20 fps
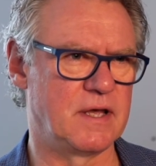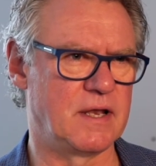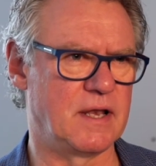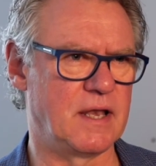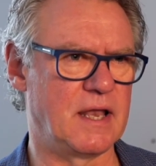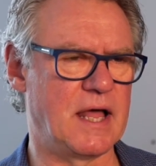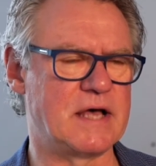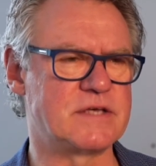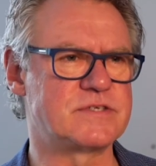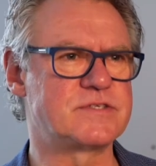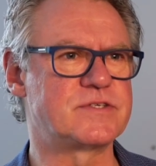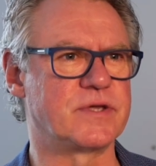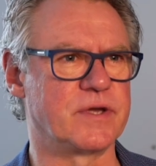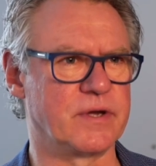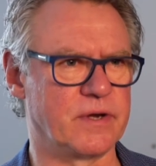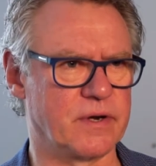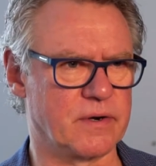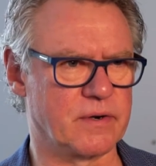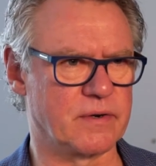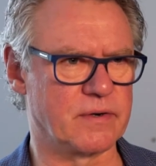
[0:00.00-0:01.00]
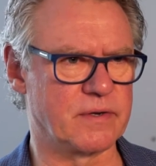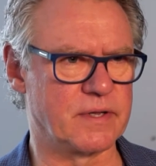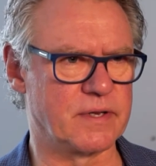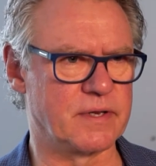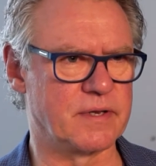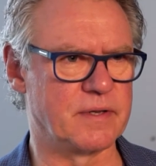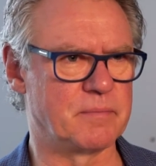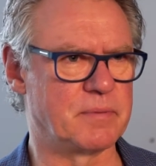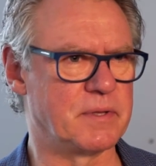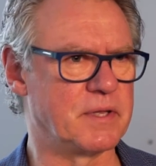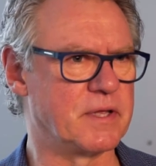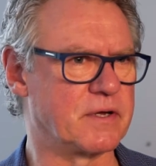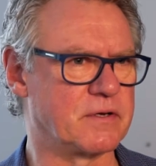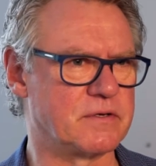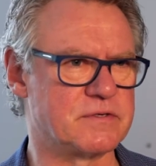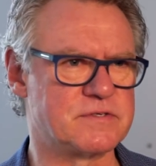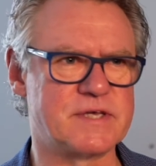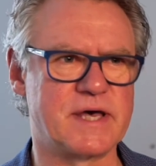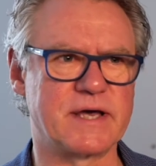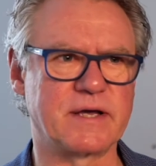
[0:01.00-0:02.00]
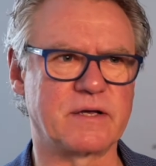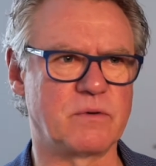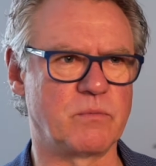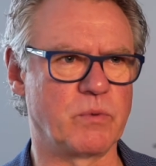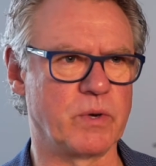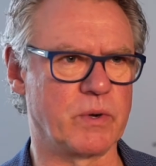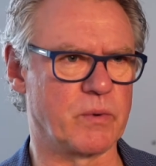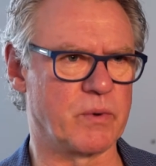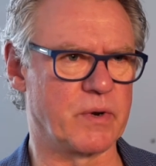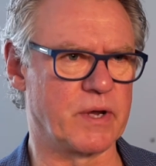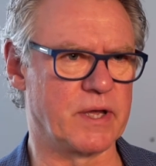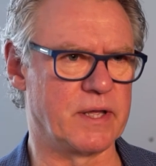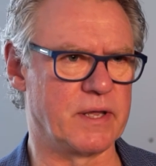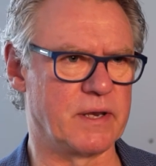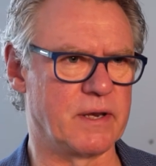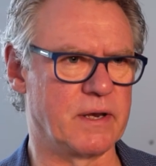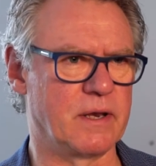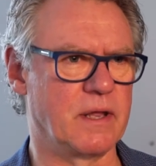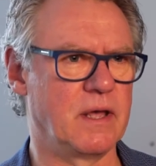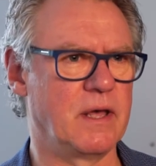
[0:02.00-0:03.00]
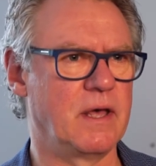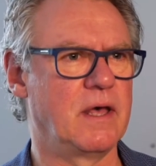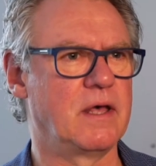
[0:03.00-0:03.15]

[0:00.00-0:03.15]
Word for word: last year in the political cycle we were in,